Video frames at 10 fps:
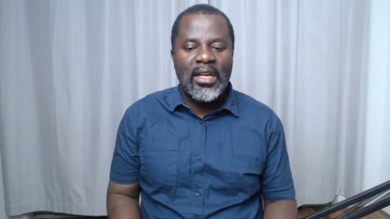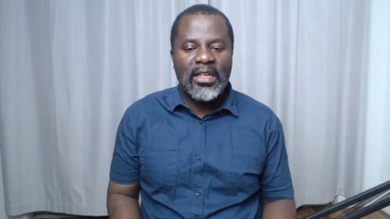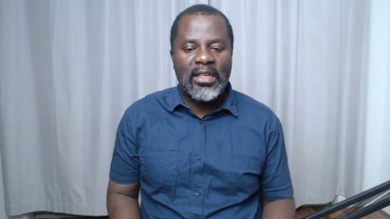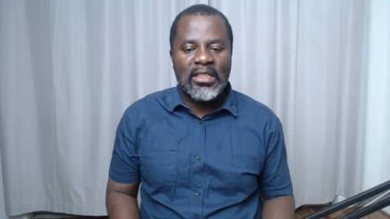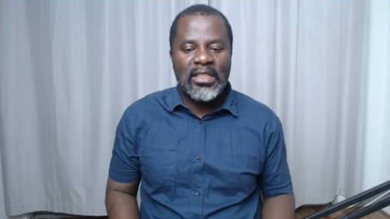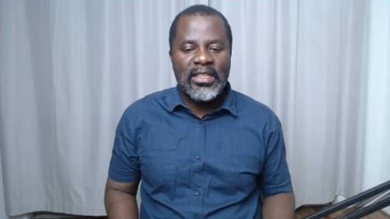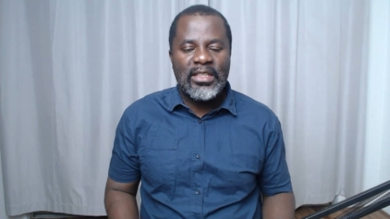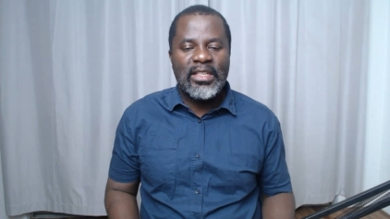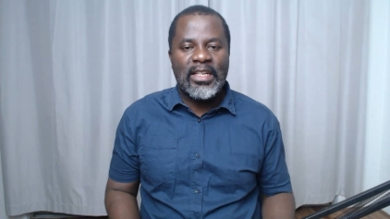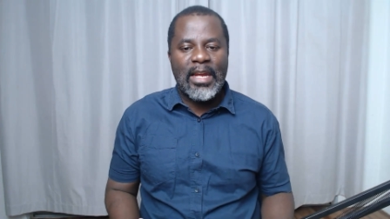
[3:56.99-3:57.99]

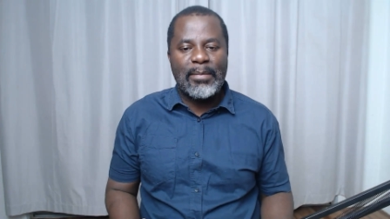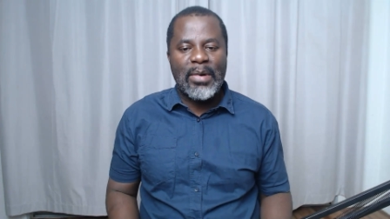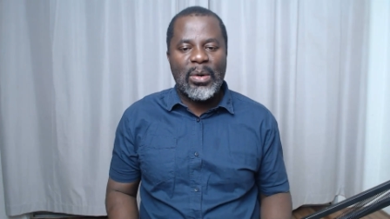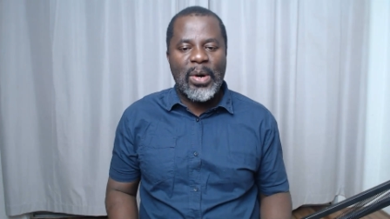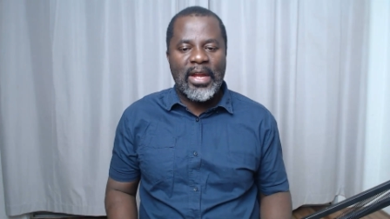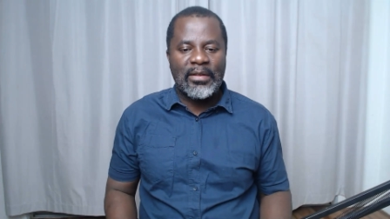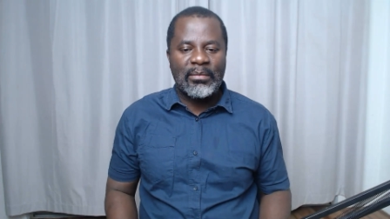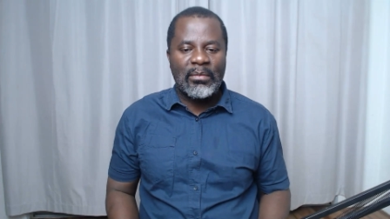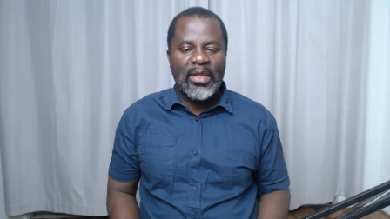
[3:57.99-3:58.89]
Characteristic number 1.